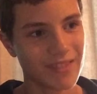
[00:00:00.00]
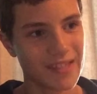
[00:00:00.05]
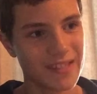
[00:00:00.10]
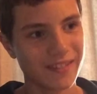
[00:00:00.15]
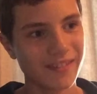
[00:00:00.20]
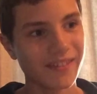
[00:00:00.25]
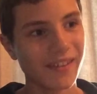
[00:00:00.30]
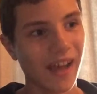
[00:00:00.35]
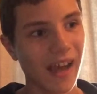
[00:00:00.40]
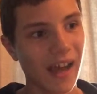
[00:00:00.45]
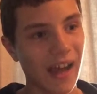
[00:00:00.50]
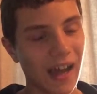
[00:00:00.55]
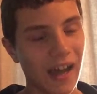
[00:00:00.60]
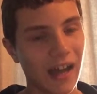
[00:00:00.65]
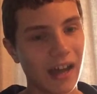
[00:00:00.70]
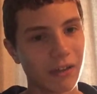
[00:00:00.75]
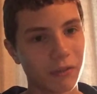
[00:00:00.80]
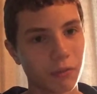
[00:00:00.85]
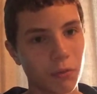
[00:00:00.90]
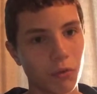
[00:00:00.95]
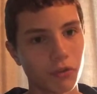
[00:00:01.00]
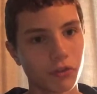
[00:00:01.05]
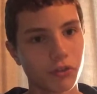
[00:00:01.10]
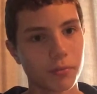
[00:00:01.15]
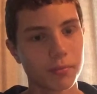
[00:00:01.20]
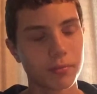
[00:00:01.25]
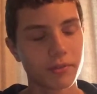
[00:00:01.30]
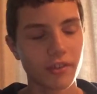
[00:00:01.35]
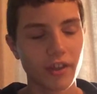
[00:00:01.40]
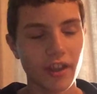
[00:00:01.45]
This is a hard one
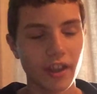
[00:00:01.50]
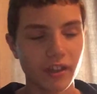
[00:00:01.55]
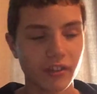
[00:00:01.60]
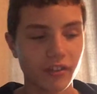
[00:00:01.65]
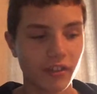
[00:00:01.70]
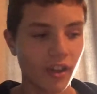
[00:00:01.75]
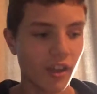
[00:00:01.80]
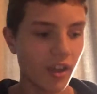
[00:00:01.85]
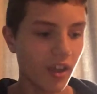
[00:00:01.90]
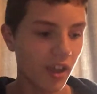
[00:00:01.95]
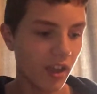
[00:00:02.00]
to predict.